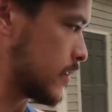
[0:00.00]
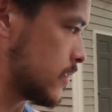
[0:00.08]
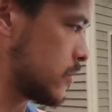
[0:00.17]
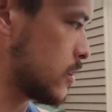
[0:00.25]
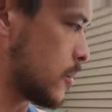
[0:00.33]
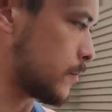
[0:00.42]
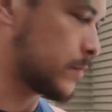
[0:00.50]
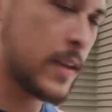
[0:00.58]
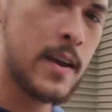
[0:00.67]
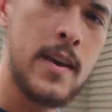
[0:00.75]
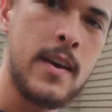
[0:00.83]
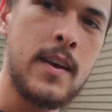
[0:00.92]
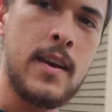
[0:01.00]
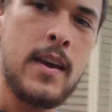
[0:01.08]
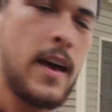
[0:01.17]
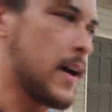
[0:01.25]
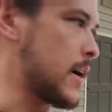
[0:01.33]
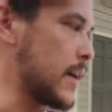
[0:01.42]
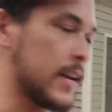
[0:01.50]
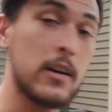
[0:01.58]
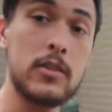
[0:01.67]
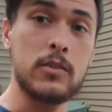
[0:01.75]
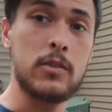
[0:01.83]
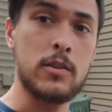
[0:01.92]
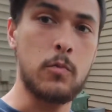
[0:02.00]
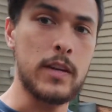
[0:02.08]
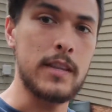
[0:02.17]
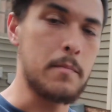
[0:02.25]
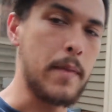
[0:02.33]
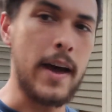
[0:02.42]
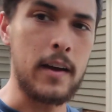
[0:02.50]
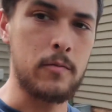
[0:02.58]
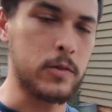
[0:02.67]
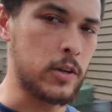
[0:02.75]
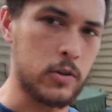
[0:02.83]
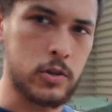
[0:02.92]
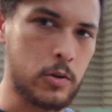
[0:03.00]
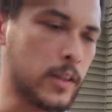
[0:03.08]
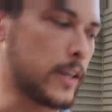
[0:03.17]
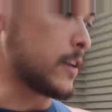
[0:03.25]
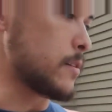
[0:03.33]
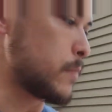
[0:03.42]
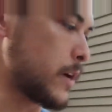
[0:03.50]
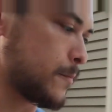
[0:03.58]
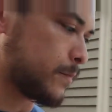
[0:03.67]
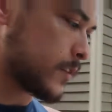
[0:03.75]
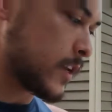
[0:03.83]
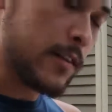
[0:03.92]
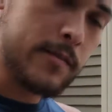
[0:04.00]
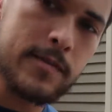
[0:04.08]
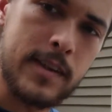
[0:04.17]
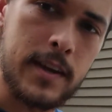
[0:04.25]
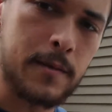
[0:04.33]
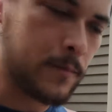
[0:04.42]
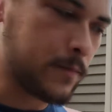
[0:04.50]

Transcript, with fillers: and there you go. And also did the one in the back, which I'll show you later. But the other thing